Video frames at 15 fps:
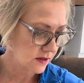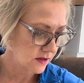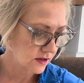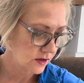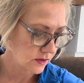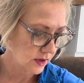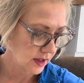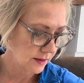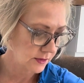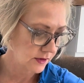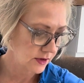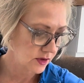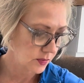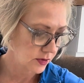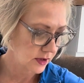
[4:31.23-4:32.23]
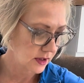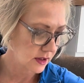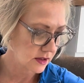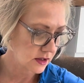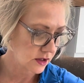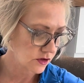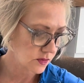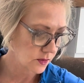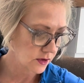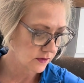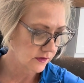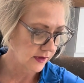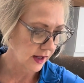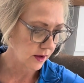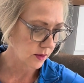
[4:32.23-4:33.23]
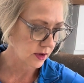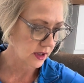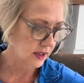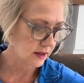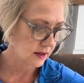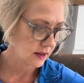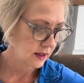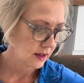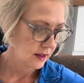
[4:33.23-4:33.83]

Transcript: so I'm going to put a touch more flour in.